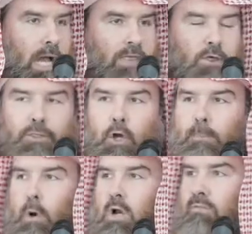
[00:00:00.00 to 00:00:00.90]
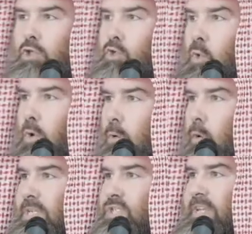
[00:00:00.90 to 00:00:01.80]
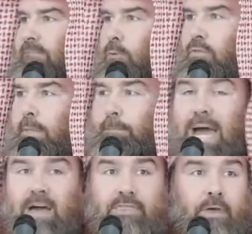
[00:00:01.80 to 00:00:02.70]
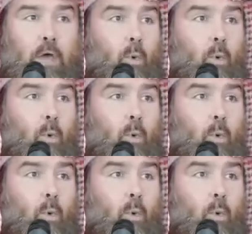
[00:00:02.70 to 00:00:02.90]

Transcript: And the third part of this surah will be sent forth the ba'th